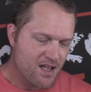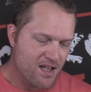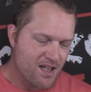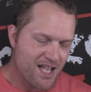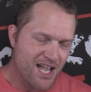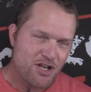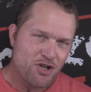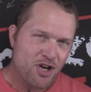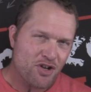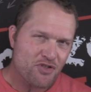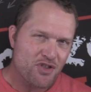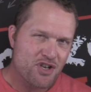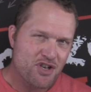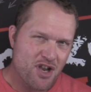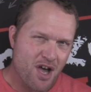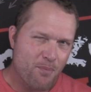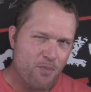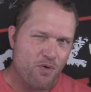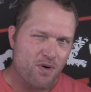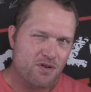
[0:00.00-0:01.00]
He took the
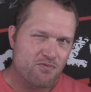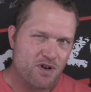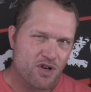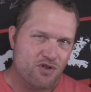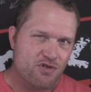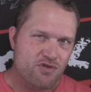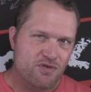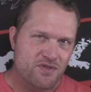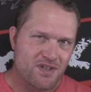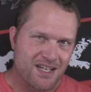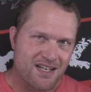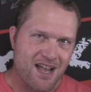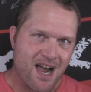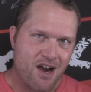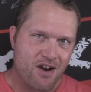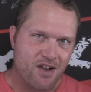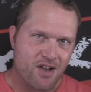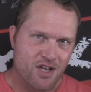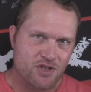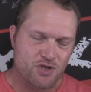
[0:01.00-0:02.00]
number one recruit in the
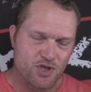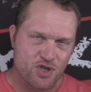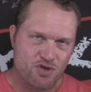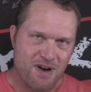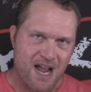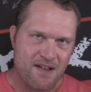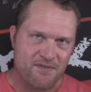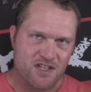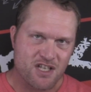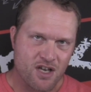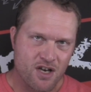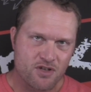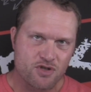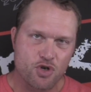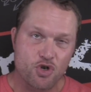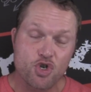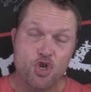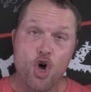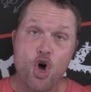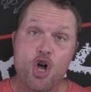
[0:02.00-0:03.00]
entire country, Travis
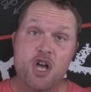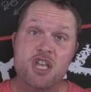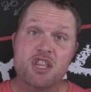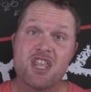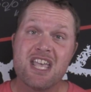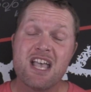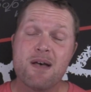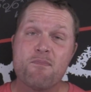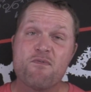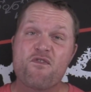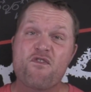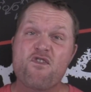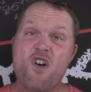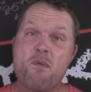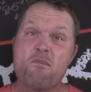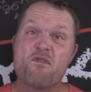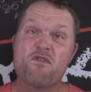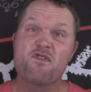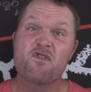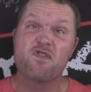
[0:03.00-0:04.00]
Hunter, took him
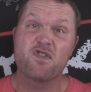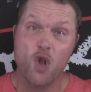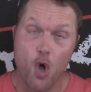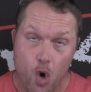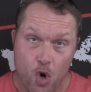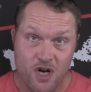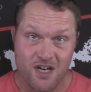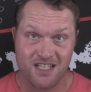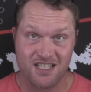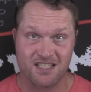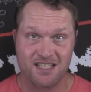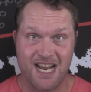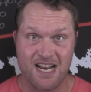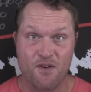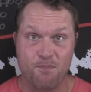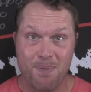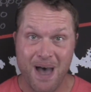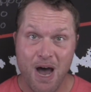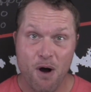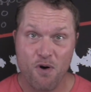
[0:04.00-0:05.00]
from Florida State, a
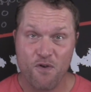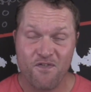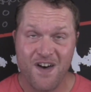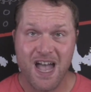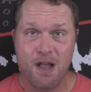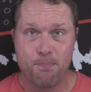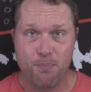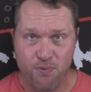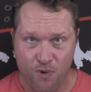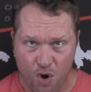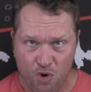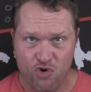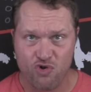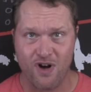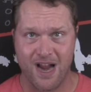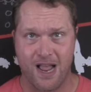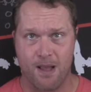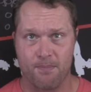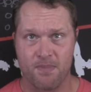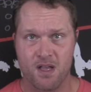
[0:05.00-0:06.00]
Power 5
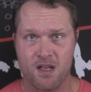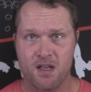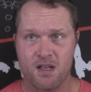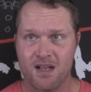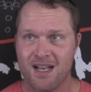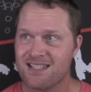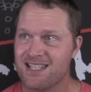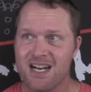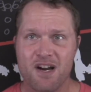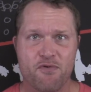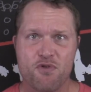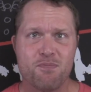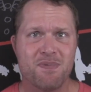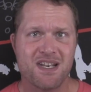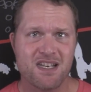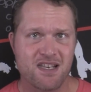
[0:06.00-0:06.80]
program. Has that ever been